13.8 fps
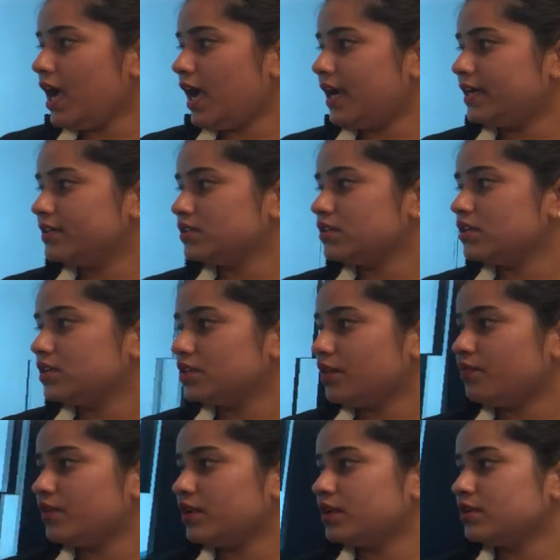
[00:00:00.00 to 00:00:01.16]
And the
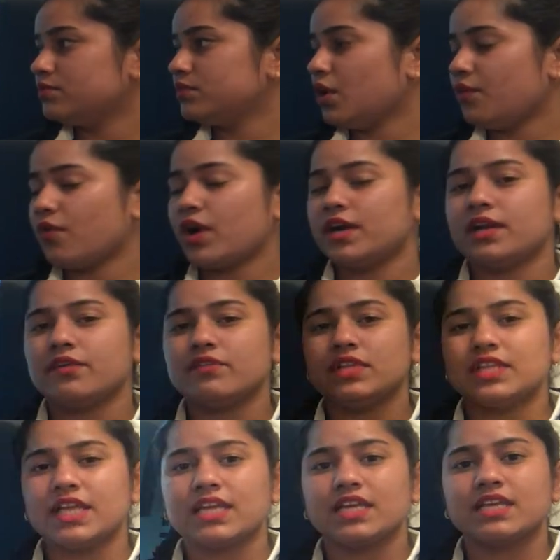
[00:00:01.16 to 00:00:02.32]
avoidable
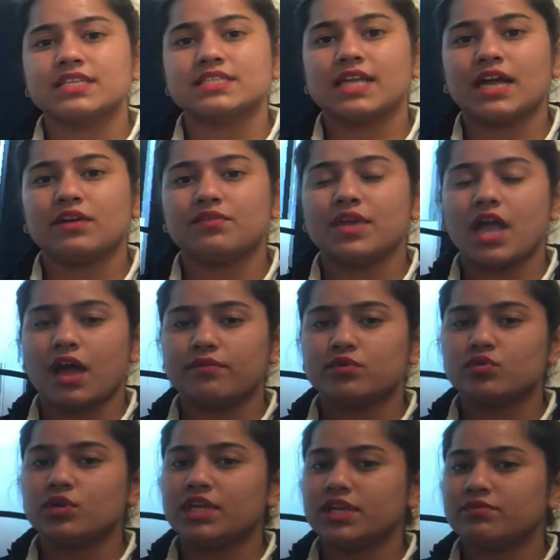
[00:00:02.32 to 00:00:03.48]
thing is that we have
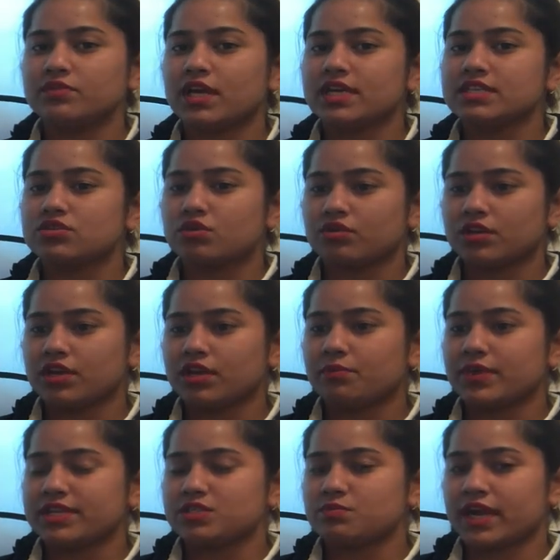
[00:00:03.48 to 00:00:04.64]
to leave the historical
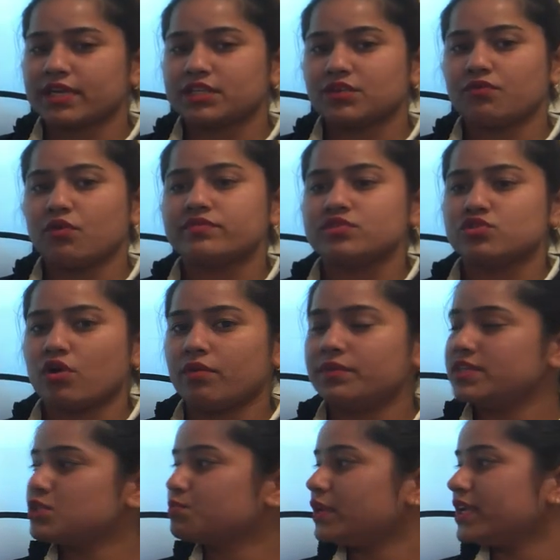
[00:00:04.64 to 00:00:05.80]
perspective of job
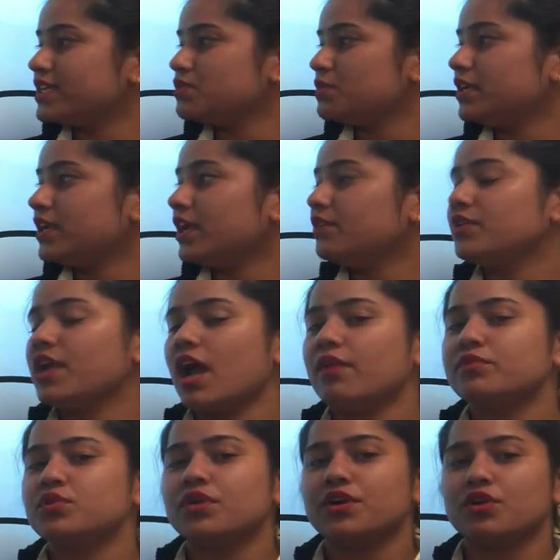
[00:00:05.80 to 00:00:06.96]
displacement, and we
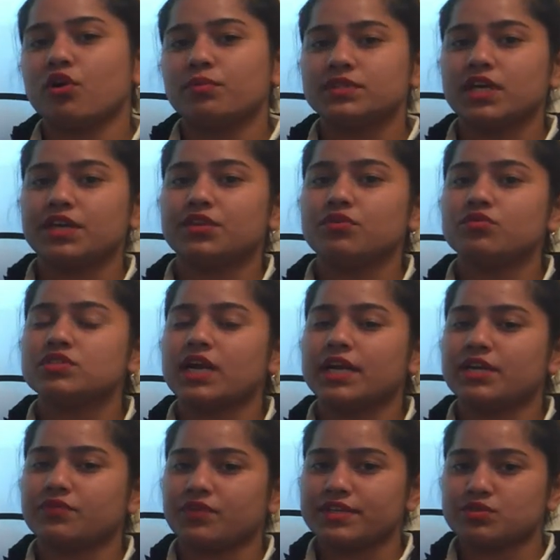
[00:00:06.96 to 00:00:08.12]
have to adopt the new
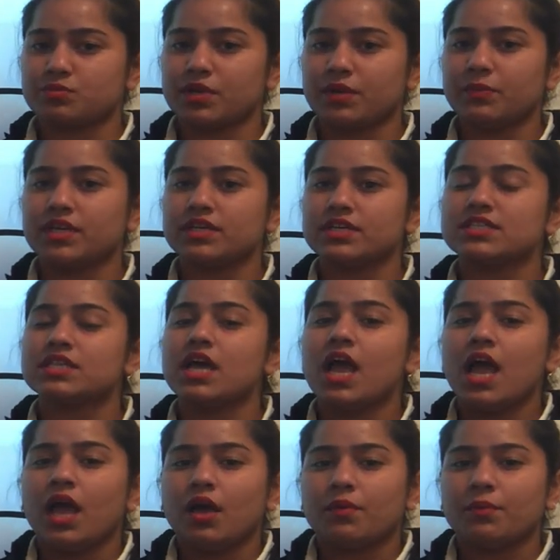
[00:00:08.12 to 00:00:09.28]
scientific way, because
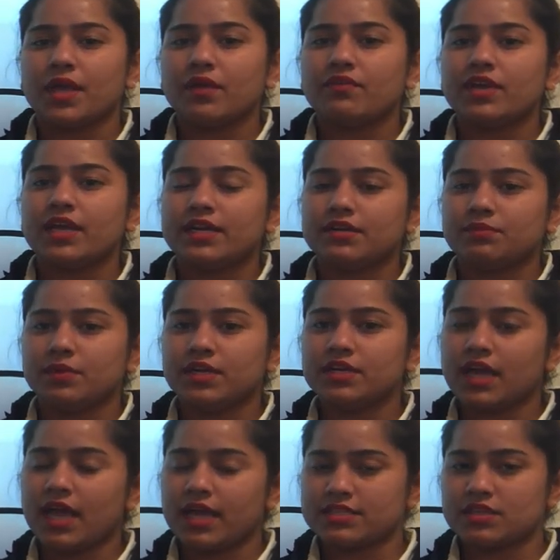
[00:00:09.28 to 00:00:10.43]
maybe it
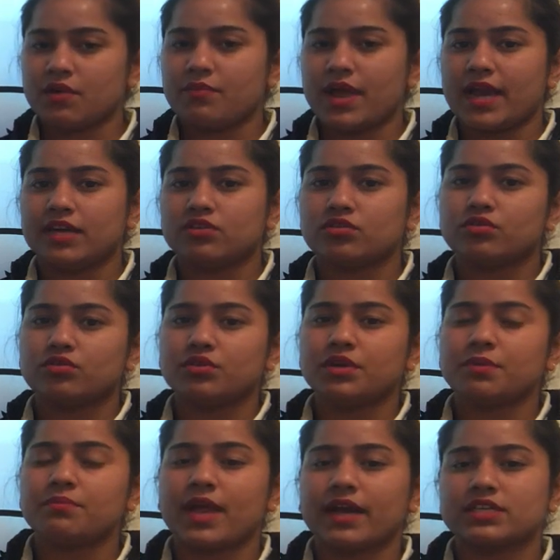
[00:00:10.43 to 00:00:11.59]
has a bad or good
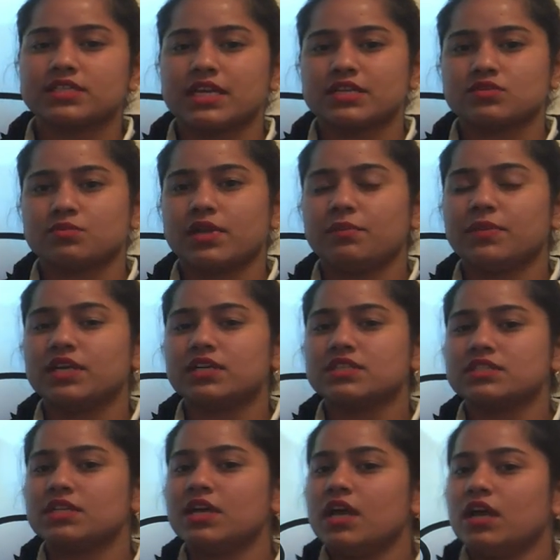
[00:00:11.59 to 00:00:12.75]
impacts as well, because